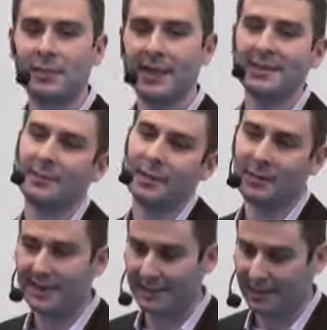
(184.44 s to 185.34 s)
beat somebody
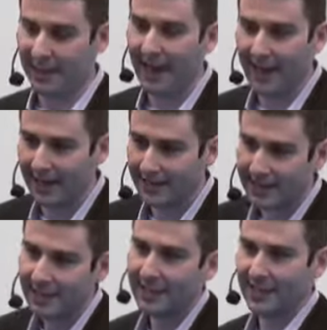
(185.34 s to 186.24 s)
raising their hand
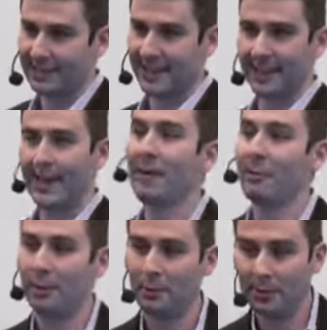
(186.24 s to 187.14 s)
and saying, I
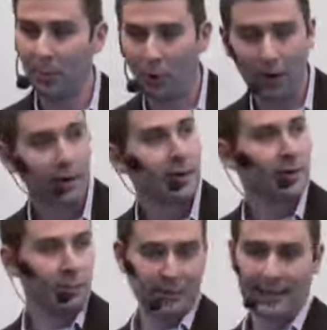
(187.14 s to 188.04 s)
want to learn more,
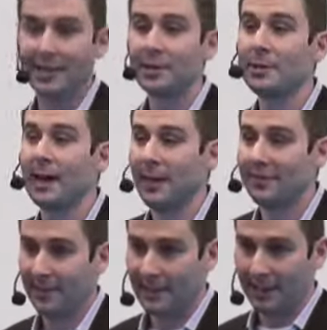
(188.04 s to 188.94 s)
when they do that by
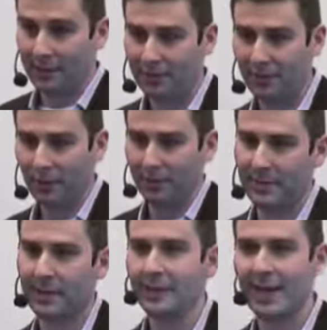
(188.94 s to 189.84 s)
filling out your form.
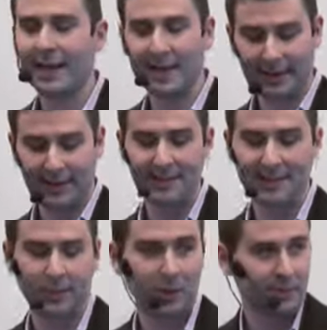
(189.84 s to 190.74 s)
That, I think, is
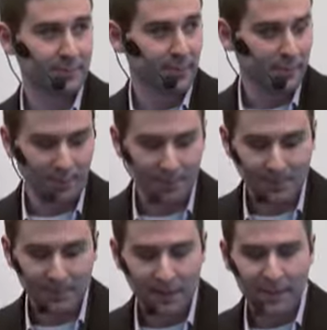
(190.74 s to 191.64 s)
our ultimate goal.
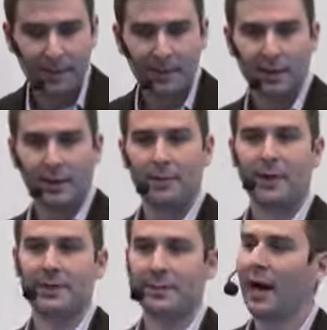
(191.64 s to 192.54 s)

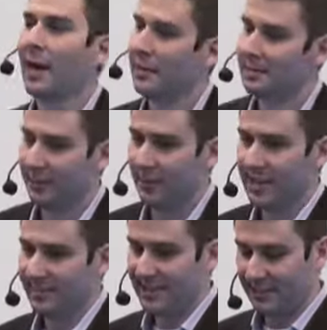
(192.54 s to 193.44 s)
But the buyers, the
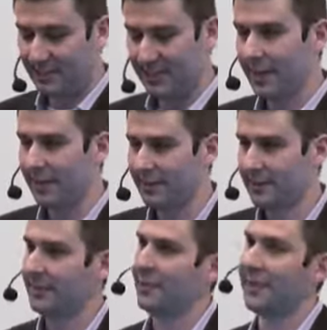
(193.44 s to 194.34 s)
prospects
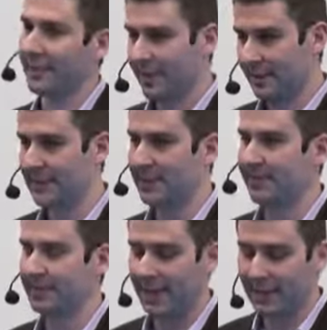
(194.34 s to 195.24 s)
themselves, if you think about this
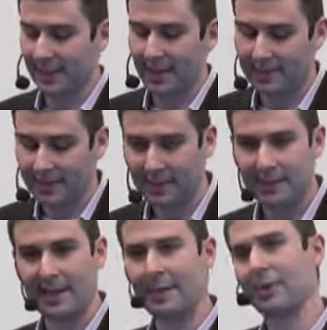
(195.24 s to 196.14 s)
give and take analogy,
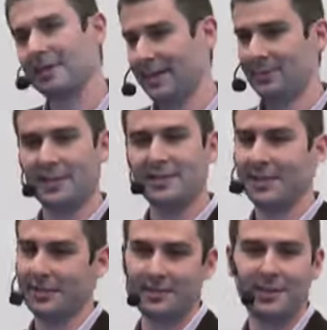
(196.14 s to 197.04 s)
they want something
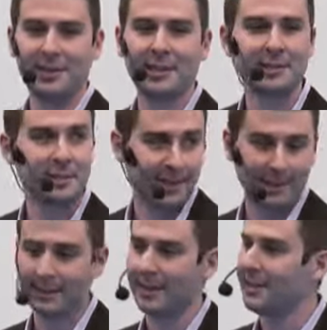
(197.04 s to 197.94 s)
too. They're not just going to
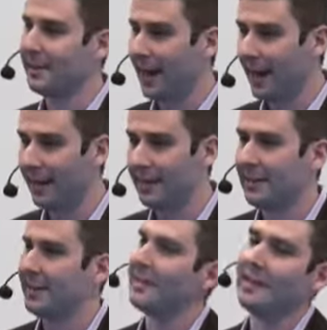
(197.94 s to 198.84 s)
click on your ad,
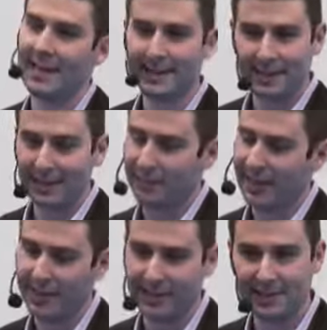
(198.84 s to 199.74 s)
land on your
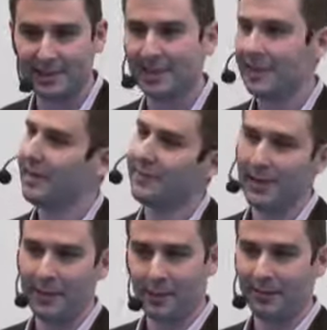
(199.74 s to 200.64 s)
page,
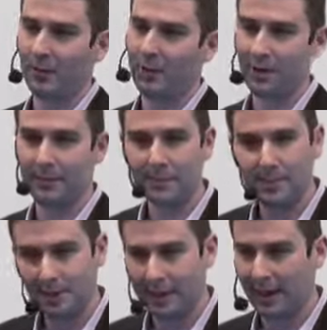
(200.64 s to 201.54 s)
fill out your form,
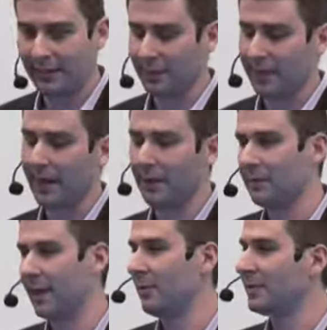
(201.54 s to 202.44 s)
and off we go.
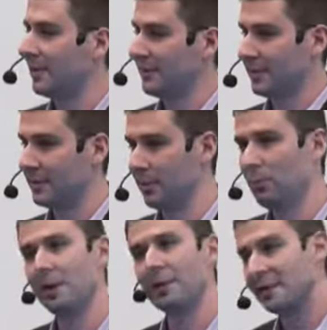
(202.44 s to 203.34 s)
They want something too,
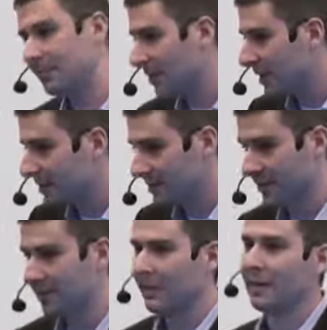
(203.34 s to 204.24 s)
whether it's
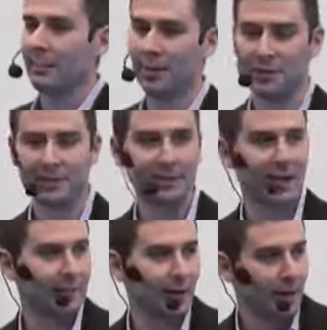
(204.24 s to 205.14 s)
pricing, whether it's a
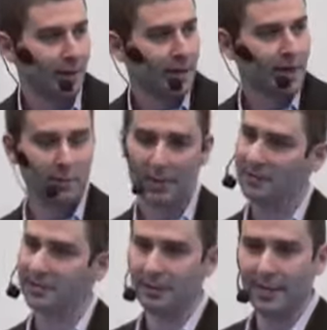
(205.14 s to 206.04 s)
demo, whether
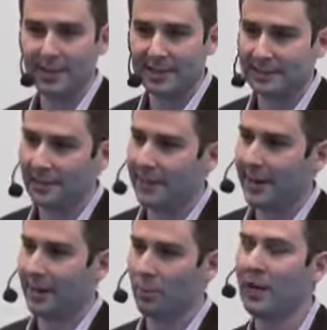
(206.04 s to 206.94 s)
it's your latest
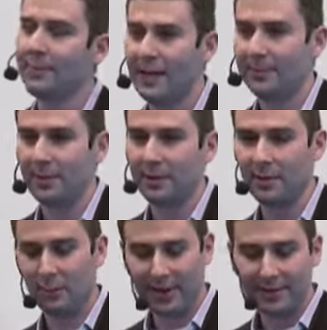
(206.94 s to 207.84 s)
survey or white paper,
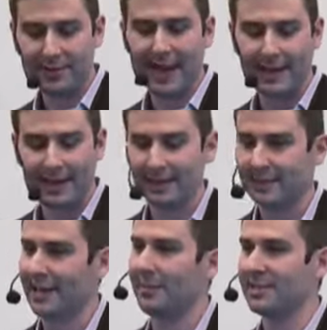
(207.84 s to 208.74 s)
whatever that
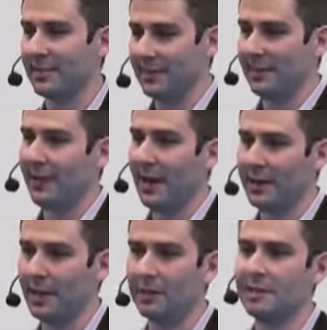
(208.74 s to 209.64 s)
is, they want something of
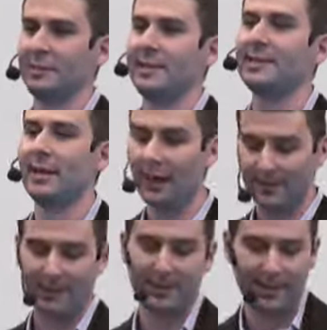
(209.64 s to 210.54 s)
value. So we need to
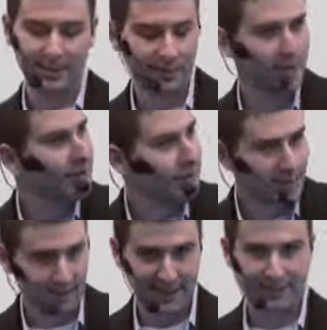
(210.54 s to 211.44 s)
offer it to them.
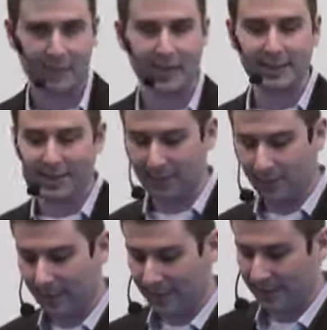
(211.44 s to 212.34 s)
And that's where content
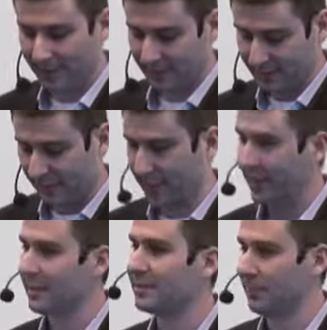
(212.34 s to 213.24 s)
marketing comes into play.
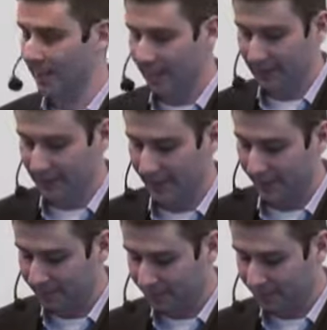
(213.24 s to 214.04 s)
So we give it to them.